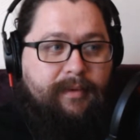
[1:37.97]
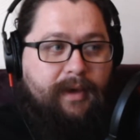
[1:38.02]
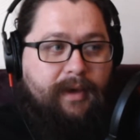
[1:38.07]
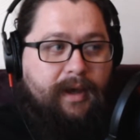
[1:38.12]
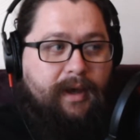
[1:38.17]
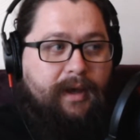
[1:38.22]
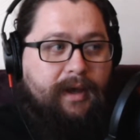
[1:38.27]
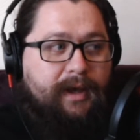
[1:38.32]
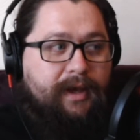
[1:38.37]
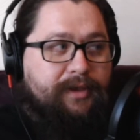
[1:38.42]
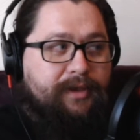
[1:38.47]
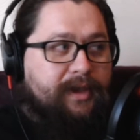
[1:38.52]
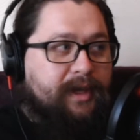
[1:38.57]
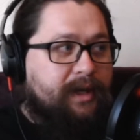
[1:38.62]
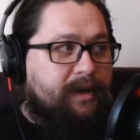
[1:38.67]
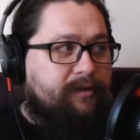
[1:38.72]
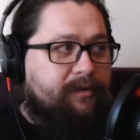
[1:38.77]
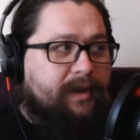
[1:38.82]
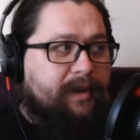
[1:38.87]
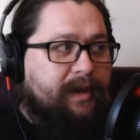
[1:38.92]
I
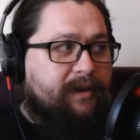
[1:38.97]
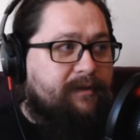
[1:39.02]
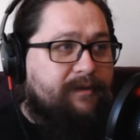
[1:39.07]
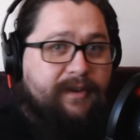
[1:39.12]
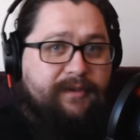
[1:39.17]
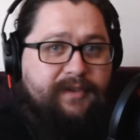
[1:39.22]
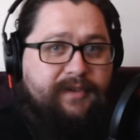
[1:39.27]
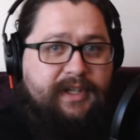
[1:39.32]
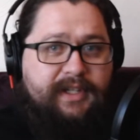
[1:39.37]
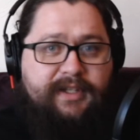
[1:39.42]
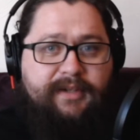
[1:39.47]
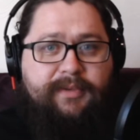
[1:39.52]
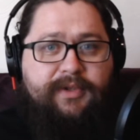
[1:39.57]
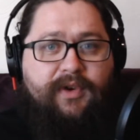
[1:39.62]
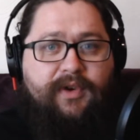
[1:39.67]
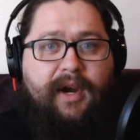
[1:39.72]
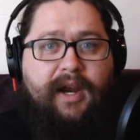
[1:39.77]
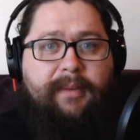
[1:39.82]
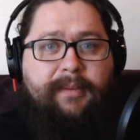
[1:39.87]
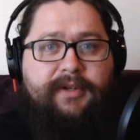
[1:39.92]
think like 50
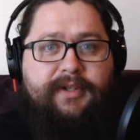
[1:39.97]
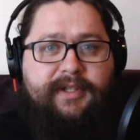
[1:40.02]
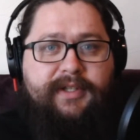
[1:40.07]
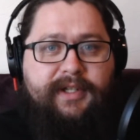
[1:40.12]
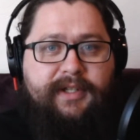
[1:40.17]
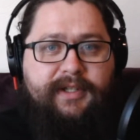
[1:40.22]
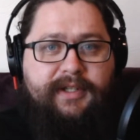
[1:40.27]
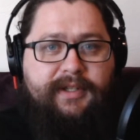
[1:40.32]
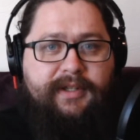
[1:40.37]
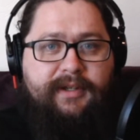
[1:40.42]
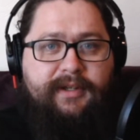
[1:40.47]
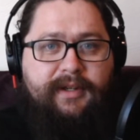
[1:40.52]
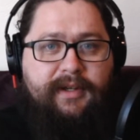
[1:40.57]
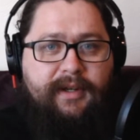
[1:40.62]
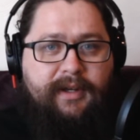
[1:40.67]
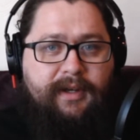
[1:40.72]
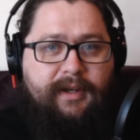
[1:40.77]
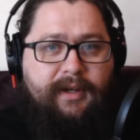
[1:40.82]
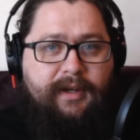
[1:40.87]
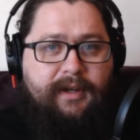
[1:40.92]
subscribers since
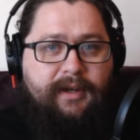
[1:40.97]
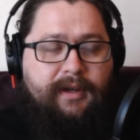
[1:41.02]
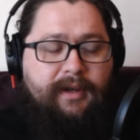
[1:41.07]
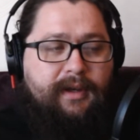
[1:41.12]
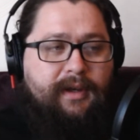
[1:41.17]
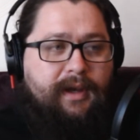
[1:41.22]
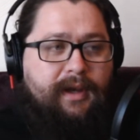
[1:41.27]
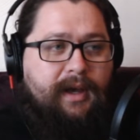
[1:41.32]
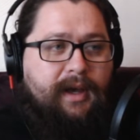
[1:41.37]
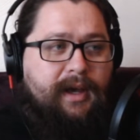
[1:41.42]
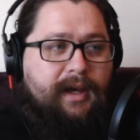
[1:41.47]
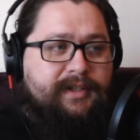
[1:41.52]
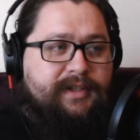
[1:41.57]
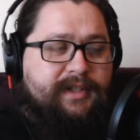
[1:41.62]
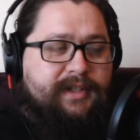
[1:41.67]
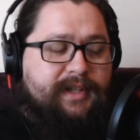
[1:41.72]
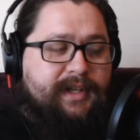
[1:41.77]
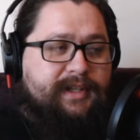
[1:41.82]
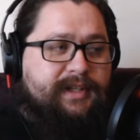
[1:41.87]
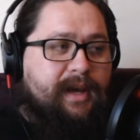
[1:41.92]
I
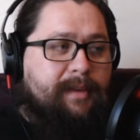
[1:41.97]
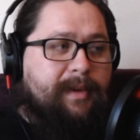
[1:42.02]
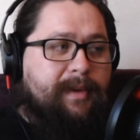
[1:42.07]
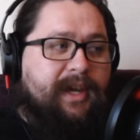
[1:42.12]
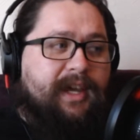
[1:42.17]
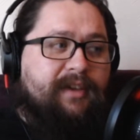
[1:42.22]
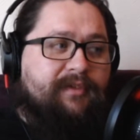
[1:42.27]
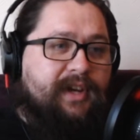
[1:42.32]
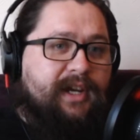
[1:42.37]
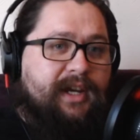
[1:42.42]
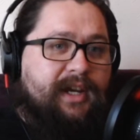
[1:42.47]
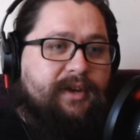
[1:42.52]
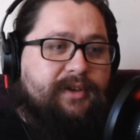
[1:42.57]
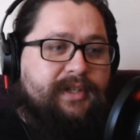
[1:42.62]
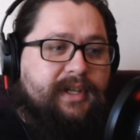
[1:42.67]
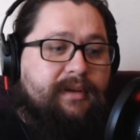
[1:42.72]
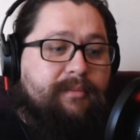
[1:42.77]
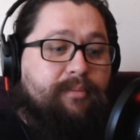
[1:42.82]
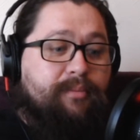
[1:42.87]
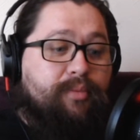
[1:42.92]
stopped making videos.
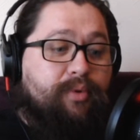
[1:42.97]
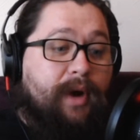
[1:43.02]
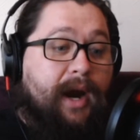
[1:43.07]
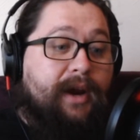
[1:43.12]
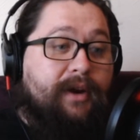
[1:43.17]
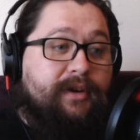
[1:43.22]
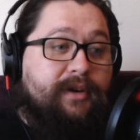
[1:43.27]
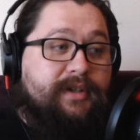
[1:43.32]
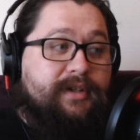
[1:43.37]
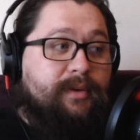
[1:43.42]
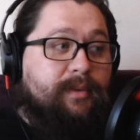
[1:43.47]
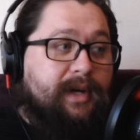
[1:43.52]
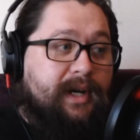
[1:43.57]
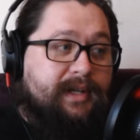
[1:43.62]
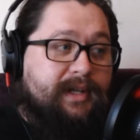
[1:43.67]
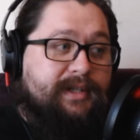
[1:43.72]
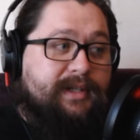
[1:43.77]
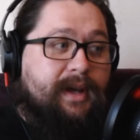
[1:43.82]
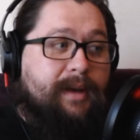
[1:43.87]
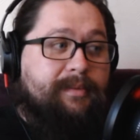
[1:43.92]
And prior to when I
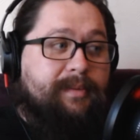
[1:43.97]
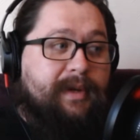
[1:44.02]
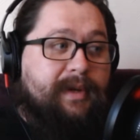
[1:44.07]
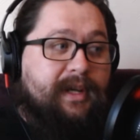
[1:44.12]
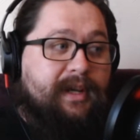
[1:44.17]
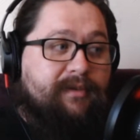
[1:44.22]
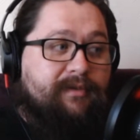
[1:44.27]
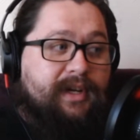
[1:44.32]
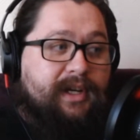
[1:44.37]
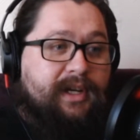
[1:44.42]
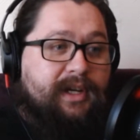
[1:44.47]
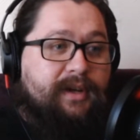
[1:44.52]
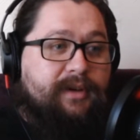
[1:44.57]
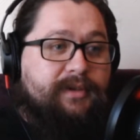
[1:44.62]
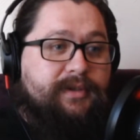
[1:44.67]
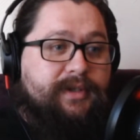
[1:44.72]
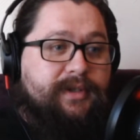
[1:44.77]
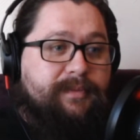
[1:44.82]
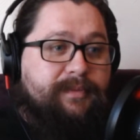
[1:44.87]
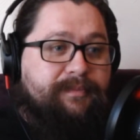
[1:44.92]
stopped making
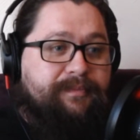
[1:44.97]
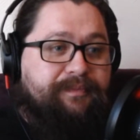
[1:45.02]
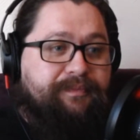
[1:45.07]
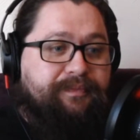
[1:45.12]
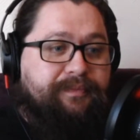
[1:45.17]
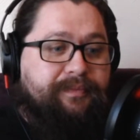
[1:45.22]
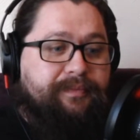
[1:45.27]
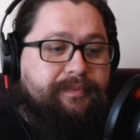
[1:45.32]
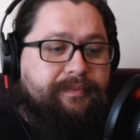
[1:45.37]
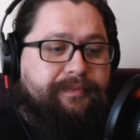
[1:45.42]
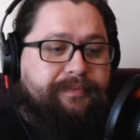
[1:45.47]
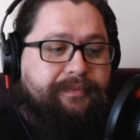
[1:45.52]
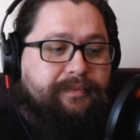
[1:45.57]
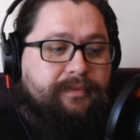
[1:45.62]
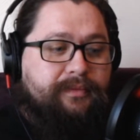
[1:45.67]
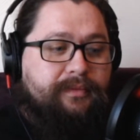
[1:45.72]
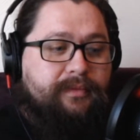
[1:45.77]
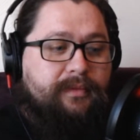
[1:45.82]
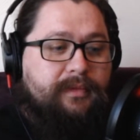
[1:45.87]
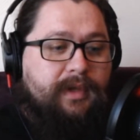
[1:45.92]
videos,
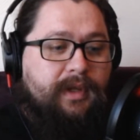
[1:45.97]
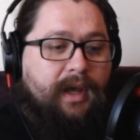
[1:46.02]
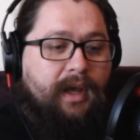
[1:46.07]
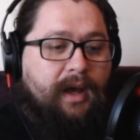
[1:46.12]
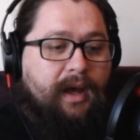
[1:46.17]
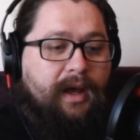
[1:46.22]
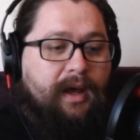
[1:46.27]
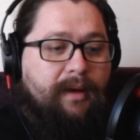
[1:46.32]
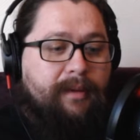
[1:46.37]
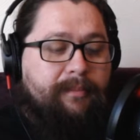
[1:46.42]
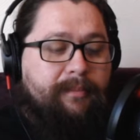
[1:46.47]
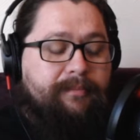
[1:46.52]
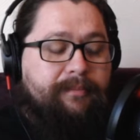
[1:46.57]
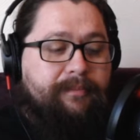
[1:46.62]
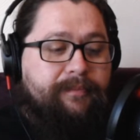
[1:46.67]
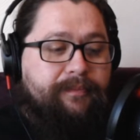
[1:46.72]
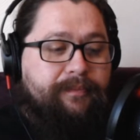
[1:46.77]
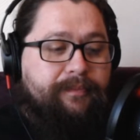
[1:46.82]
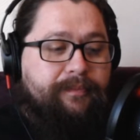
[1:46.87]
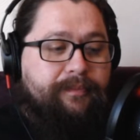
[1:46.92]

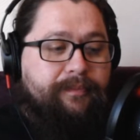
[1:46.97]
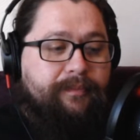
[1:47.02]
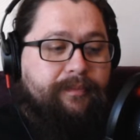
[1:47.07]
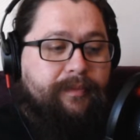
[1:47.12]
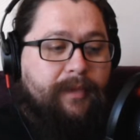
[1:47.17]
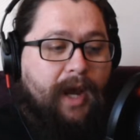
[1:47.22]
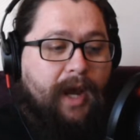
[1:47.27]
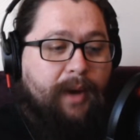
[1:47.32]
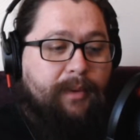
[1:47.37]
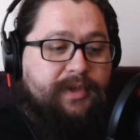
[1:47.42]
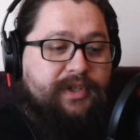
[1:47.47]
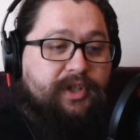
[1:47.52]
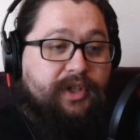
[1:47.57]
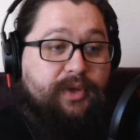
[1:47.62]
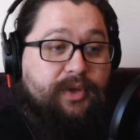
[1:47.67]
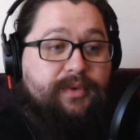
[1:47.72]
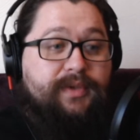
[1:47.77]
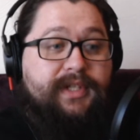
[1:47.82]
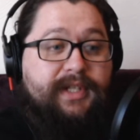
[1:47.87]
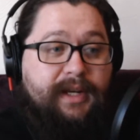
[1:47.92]
I was
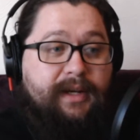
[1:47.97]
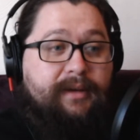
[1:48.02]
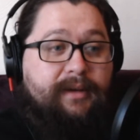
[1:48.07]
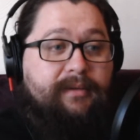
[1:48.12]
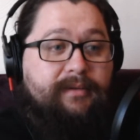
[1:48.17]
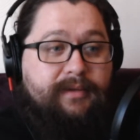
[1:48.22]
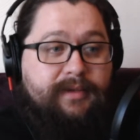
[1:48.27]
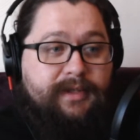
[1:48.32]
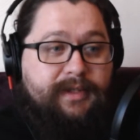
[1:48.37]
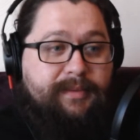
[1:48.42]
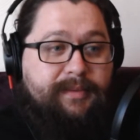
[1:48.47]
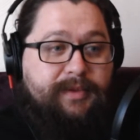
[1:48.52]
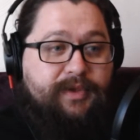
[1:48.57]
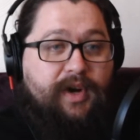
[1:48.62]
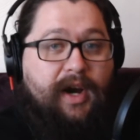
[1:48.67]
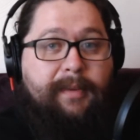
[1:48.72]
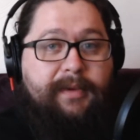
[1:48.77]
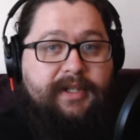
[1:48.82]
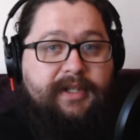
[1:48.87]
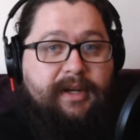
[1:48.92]
losing
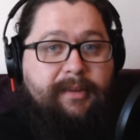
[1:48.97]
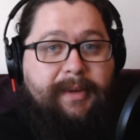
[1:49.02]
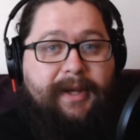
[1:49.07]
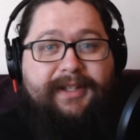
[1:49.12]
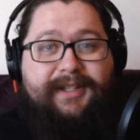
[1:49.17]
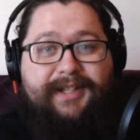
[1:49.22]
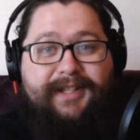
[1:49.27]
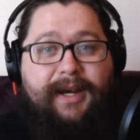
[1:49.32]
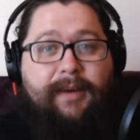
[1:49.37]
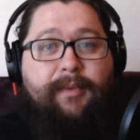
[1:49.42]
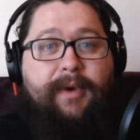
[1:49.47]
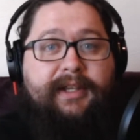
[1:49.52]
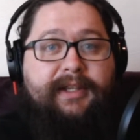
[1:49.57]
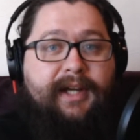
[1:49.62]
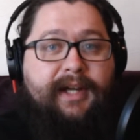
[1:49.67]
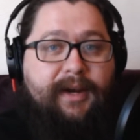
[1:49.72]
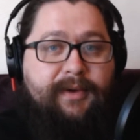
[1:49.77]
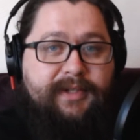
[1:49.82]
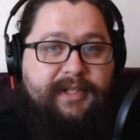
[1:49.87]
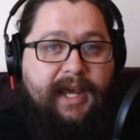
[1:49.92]
subscribers at about the same rate
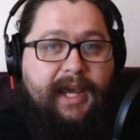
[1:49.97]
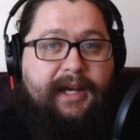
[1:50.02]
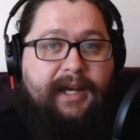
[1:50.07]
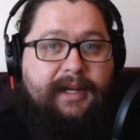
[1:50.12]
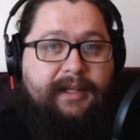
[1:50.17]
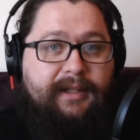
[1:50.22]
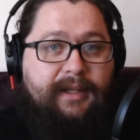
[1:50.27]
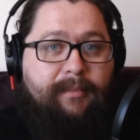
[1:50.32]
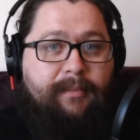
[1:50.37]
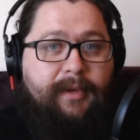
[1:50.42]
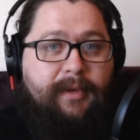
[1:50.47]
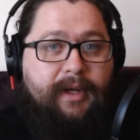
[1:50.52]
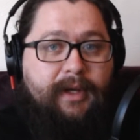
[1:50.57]
that I was gaining them.